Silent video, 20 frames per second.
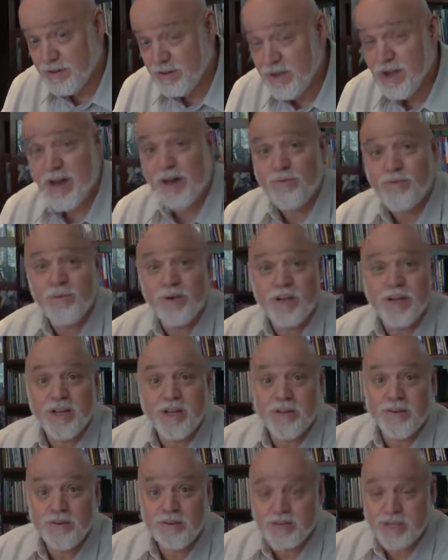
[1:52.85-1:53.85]
God really
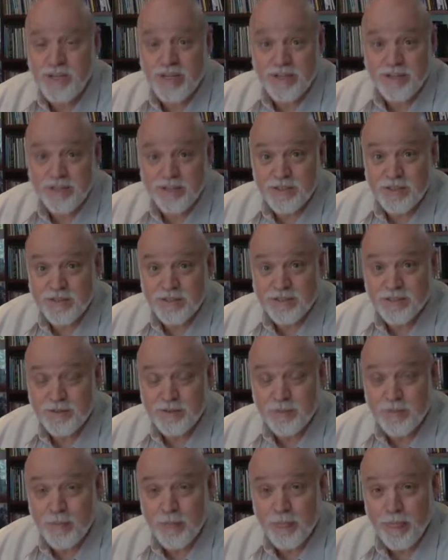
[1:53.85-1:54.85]
understands us.
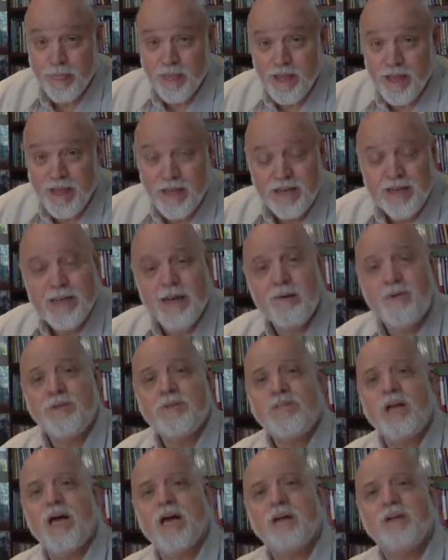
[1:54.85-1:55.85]
I would
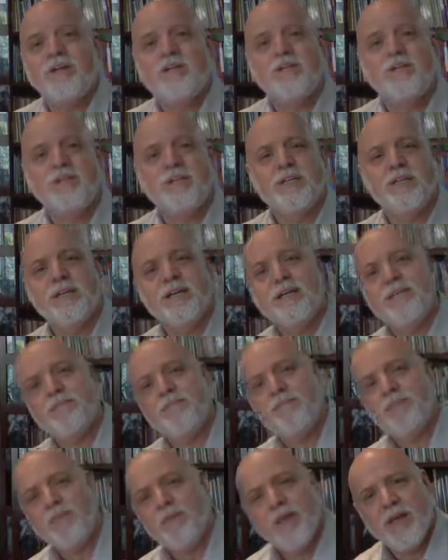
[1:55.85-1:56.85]
challenge you today.
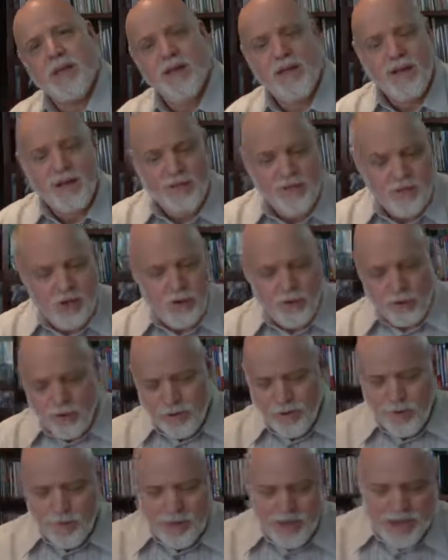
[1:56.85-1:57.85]
The
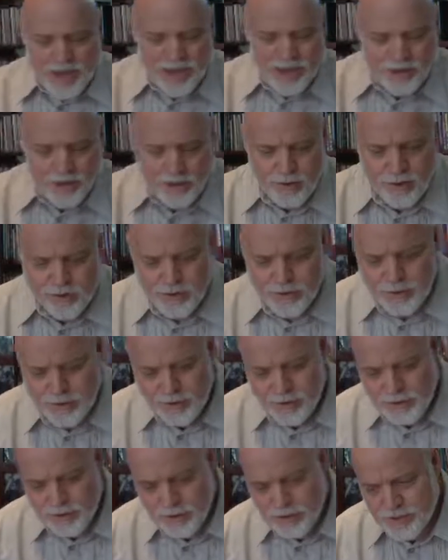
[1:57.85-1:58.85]
only way I know
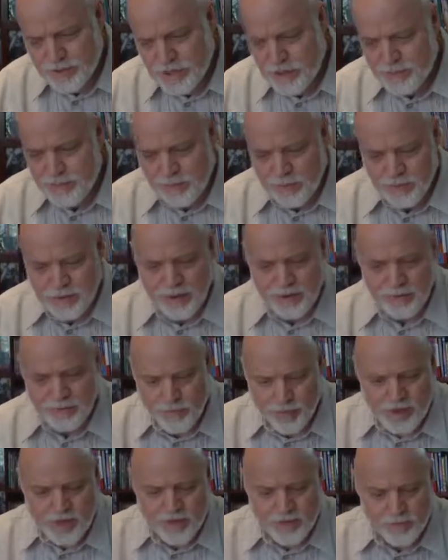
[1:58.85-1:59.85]
to separate
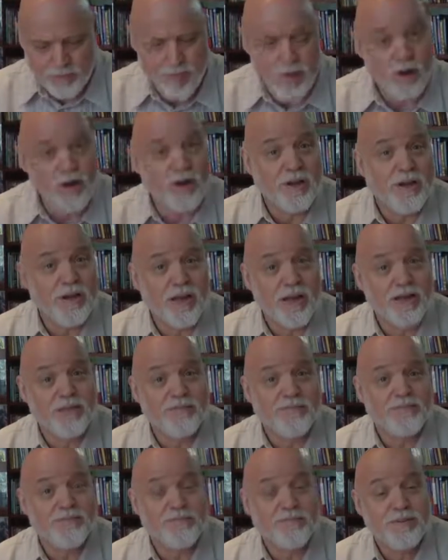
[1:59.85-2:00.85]
right and wrong in life
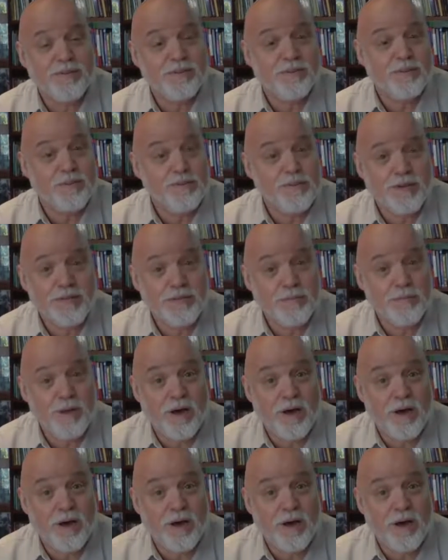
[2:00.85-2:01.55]
is to read the